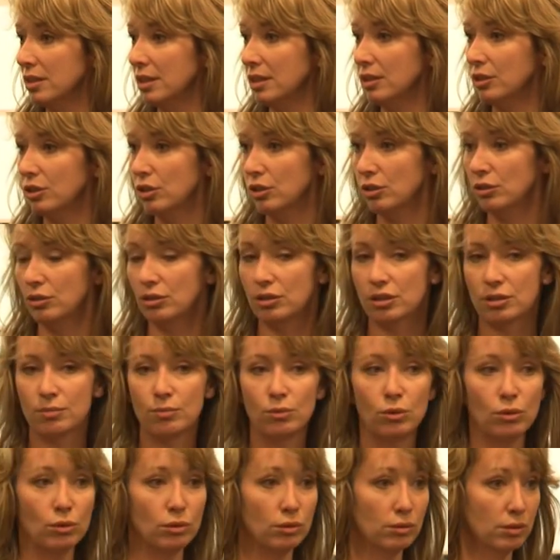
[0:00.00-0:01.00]
into
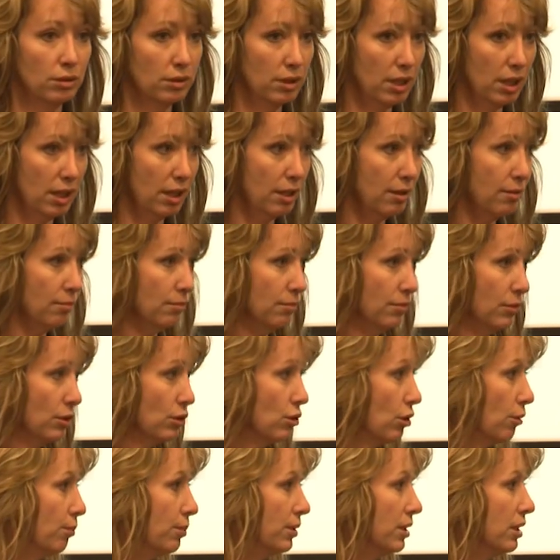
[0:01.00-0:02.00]
small
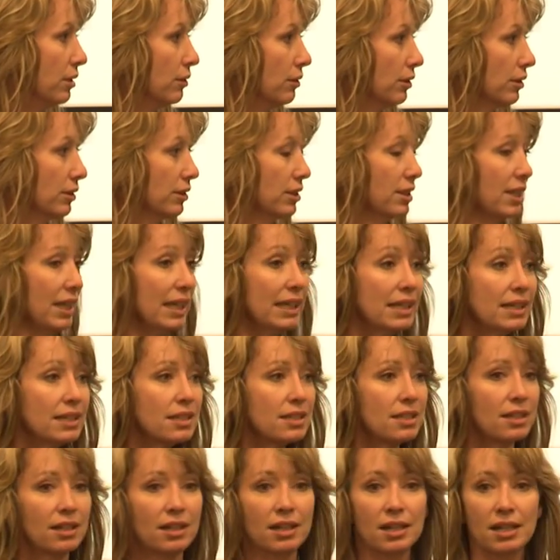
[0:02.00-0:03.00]
entrepreneurial
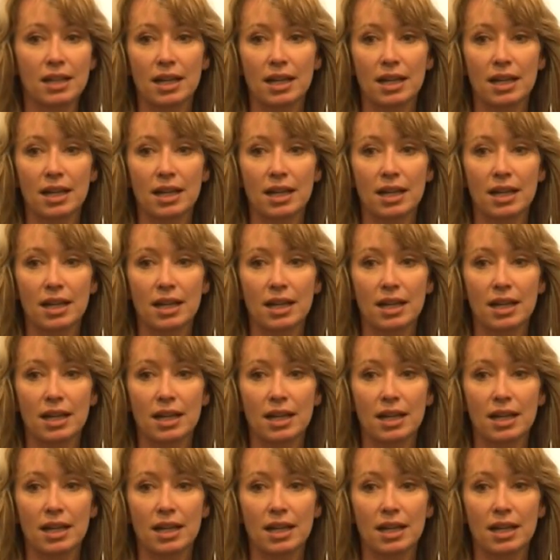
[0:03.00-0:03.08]
things,